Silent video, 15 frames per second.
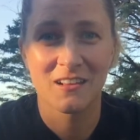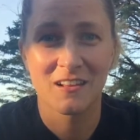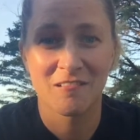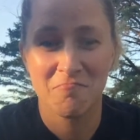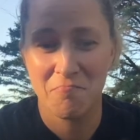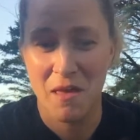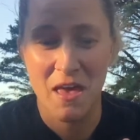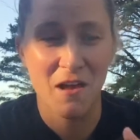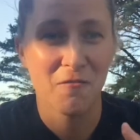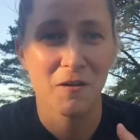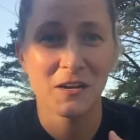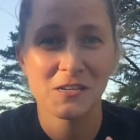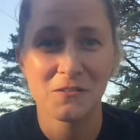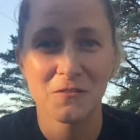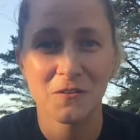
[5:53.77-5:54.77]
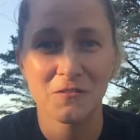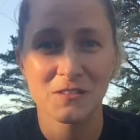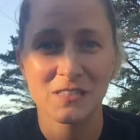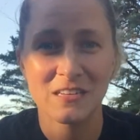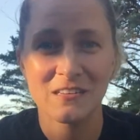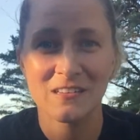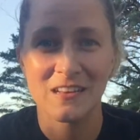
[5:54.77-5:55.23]
paying rent for a
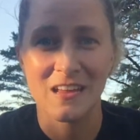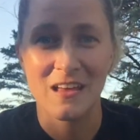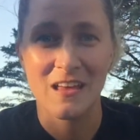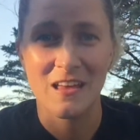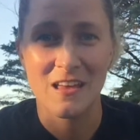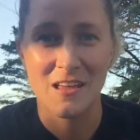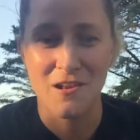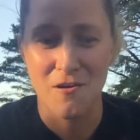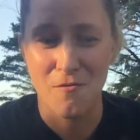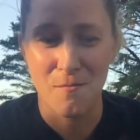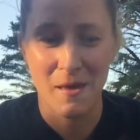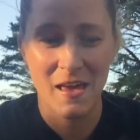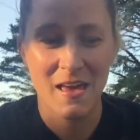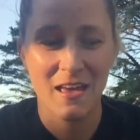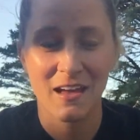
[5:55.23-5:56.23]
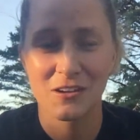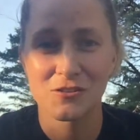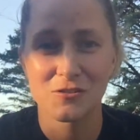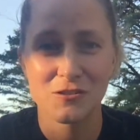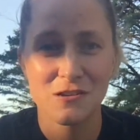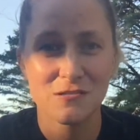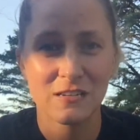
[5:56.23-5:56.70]
facility, paying
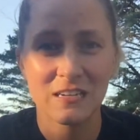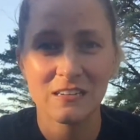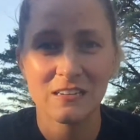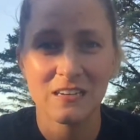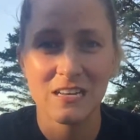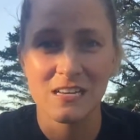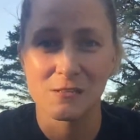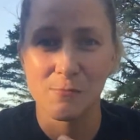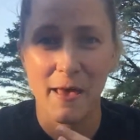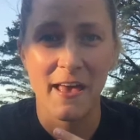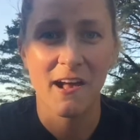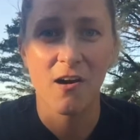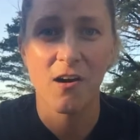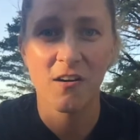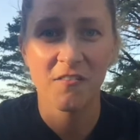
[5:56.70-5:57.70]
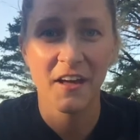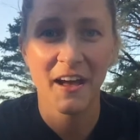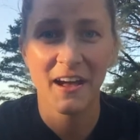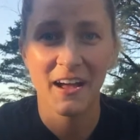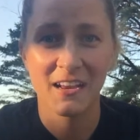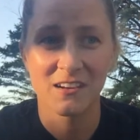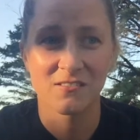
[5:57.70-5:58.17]
extra utilities, paying all of that
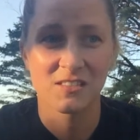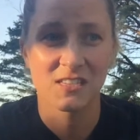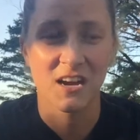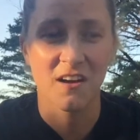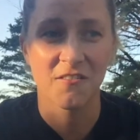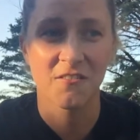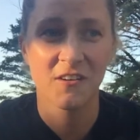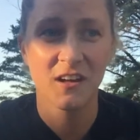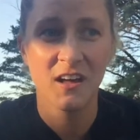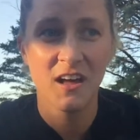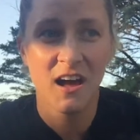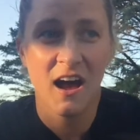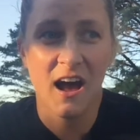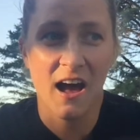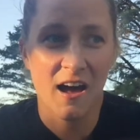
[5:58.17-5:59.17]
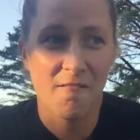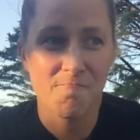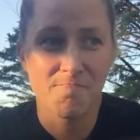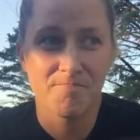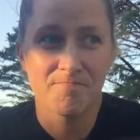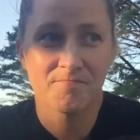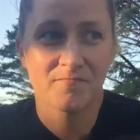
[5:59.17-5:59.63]
kind of stuff.
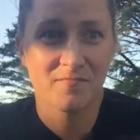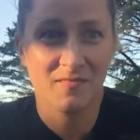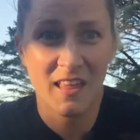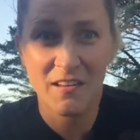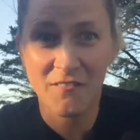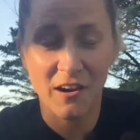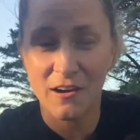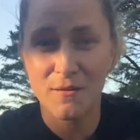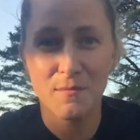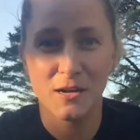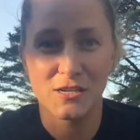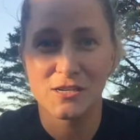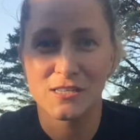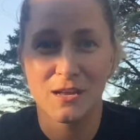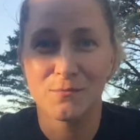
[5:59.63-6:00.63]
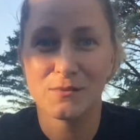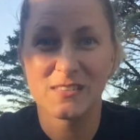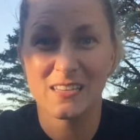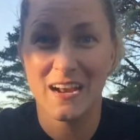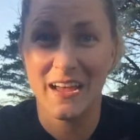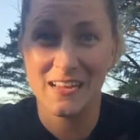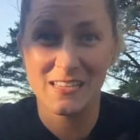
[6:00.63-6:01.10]
They very much
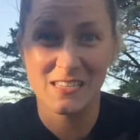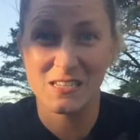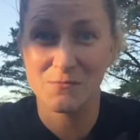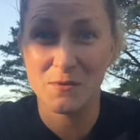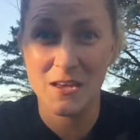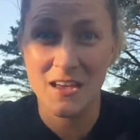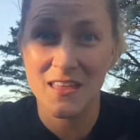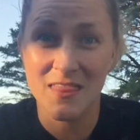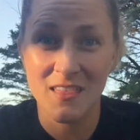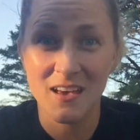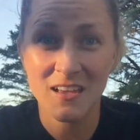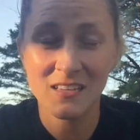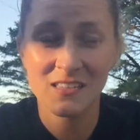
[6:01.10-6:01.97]
subsidized me in this